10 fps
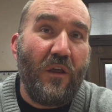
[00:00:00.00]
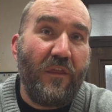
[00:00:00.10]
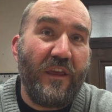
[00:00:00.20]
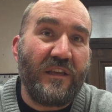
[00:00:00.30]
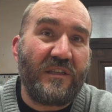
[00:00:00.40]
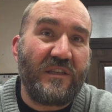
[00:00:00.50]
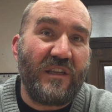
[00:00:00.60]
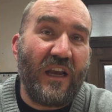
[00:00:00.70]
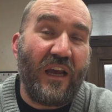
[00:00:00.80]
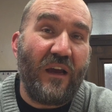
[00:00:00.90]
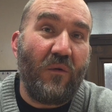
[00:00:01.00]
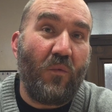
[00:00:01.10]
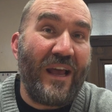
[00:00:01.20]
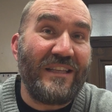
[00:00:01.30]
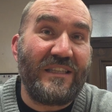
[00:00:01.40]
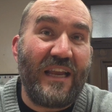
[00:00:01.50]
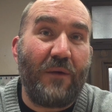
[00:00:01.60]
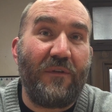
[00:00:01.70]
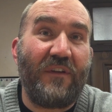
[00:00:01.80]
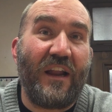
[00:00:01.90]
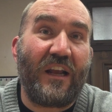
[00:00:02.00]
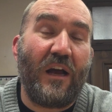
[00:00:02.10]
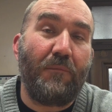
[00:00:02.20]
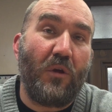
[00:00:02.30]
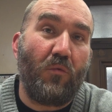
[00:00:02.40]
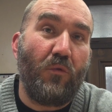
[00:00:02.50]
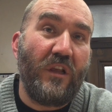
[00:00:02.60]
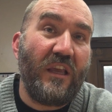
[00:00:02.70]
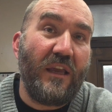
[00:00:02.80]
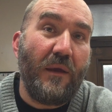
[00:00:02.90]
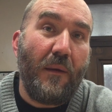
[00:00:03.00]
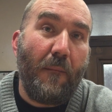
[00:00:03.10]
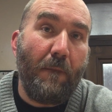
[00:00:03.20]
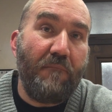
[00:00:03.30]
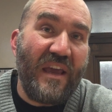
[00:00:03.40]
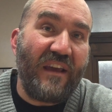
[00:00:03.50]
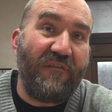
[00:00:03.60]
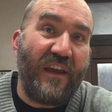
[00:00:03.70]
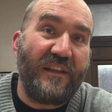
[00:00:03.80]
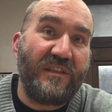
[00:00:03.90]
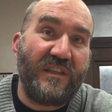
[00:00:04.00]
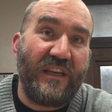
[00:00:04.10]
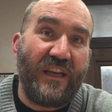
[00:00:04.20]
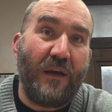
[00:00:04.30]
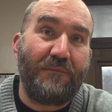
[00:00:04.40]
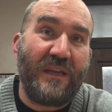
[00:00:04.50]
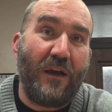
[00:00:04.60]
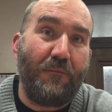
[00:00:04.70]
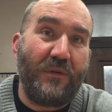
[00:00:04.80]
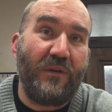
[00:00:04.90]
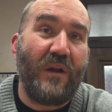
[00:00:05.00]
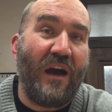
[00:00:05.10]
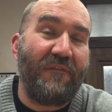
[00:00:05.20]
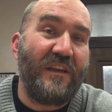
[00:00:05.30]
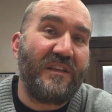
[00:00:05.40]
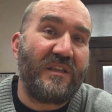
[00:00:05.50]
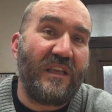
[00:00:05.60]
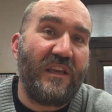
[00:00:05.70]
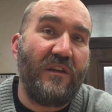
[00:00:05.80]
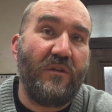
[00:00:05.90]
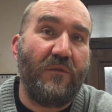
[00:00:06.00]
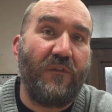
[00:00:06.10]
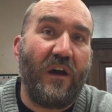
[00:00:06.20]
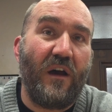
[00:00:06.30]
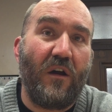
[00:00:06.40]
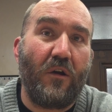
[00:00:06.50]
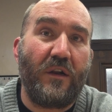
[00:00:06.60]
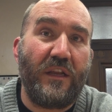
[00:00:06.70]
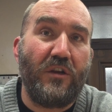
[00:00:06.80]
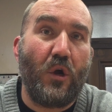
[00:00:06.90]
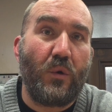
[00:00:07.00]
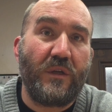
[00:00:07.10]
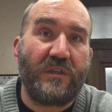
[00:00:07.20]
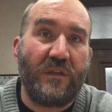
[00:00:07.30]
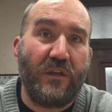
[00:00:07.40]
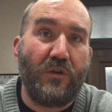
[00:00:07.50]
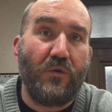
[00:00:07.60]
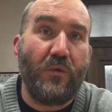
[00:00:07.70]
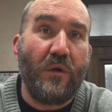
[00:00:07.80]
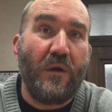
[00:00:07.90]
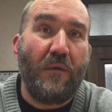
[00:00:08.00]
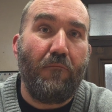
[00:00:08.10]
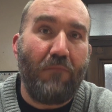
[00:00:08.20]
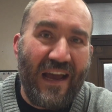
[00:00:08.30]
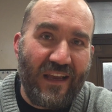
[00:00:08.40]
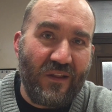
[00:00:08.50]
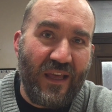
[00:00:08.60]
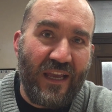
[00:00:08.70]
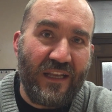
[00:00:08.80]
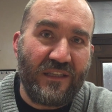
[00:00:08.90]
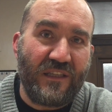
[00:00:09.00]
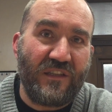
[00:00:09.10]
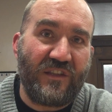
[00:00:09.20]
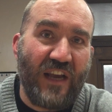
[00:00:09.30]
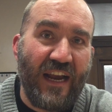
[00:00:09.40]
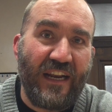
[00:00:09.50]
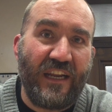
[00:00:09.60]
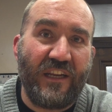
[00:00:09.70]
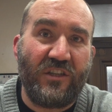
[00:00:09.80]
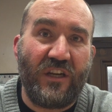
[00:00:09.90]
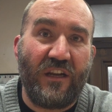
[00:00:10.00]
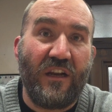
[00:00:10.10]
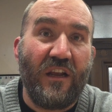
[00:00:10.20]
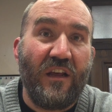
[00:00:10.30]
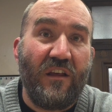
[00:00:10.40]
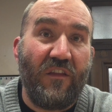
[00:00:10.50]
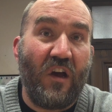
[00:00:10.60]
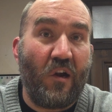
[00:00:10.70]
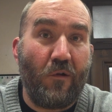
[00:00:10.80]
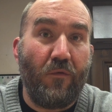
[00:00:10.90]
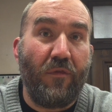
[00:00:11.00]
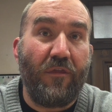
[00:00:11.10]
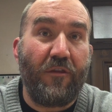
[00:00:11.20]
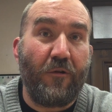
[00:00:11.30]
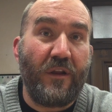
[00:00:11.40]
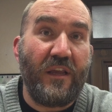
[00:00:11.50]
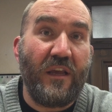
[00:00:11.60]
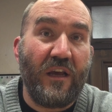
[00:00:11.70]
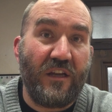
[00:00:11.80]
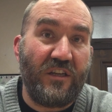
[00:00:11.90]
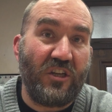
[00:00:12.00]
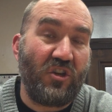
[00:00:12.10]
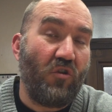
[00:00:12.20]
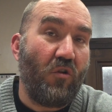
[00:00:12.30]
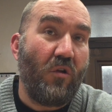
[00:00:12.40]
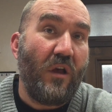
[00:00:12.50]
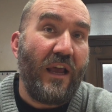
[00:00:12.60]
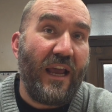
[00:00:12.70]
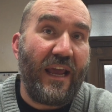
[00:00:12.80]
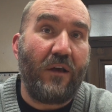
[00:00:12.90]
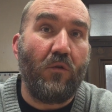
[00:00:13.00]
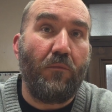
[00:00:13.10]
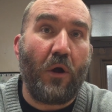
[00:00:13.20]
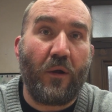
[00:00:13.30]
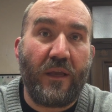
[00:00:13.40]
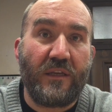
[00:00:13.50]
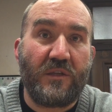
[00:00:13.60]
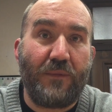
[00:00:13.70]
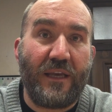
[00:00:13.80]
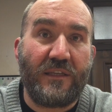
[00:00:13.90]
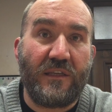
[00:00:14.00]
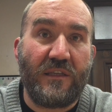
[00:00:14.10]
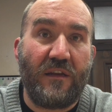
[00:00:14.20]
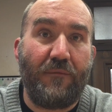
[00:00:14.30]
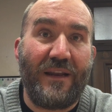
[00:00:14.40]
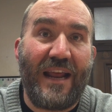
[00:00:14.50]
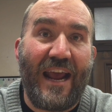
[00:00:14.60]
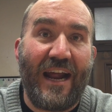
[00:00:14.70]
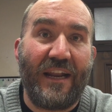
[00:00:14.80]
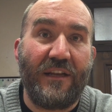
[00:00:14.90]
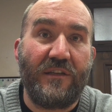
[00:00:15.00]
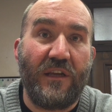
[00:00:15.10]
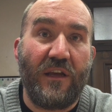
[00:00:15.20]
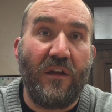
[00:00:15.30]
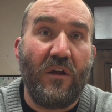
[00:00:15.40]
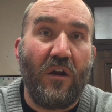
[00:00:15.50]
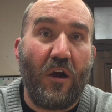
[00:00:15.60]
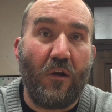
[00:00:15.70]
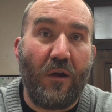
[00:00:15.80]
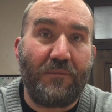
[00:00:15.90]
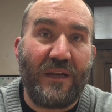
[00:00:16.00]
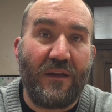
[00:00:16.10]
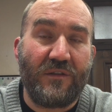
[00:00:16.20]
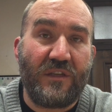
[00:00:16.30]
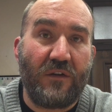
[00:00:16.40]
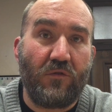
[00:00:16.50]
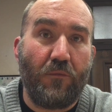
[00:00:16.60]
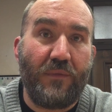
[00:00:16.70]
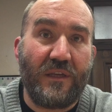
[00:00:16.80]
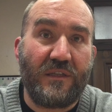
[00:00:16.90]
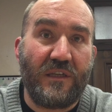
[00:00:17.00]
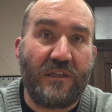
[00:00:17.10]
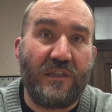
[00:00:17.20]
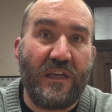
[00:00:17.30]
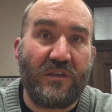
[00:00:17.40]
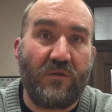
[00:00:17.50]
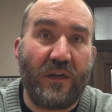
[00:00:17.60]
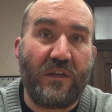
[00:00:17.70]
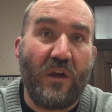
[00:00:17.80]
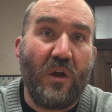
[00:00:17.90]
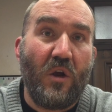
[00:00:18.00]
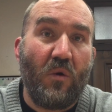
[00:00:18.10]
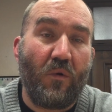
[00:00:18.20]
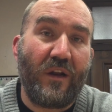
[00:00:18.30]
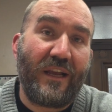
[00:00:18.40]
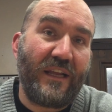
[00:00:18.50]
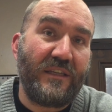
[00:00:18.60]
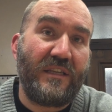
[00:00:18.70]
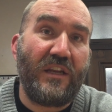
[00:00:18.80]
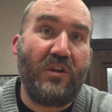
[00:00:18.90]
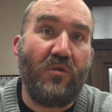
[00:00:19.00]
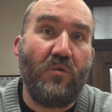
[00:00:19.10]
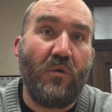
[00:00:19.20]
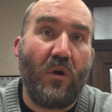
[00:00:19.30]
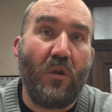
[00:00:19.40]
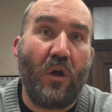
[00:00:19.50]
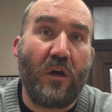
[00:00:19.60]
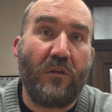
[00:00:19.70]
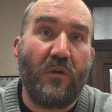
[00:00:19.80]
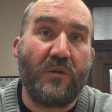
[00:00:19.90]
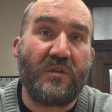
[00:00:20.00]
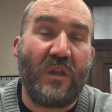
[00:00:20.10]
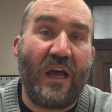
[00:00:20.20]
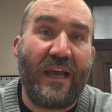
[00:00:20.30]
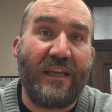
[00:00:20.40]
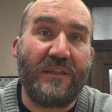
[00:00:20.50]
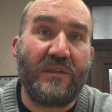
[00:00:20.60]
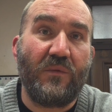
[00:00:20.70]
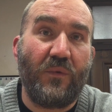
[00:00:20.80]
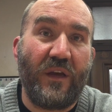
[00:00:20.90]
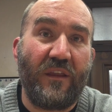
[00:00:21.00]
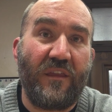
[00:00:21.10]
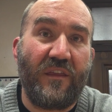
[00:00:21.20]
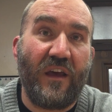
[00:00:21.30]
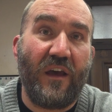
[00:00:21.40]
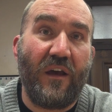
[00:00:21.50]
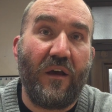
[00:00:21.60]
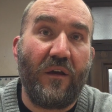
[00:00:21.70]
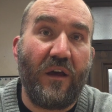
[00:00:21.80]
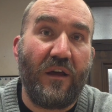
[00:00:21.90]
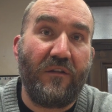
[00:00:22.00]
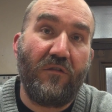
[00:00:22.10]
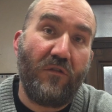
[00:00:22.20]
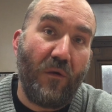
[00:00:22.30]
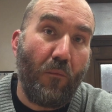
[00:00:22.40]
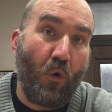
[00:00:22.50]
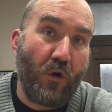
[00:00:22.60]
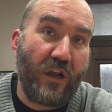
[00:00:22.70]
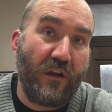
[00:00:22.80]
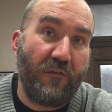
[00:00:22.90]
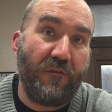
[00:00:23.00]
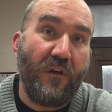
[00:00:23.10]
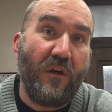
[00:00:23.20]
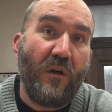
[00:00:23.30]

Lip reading: This Wednesday, we've got a couple of really big events in Uptown Butte. Obviously, you've already noticed the new bike lanes and signage and the 130 additional angled parking spaces that have been added to our Uptown Central Business District. We're going to continue along those lines with the morning of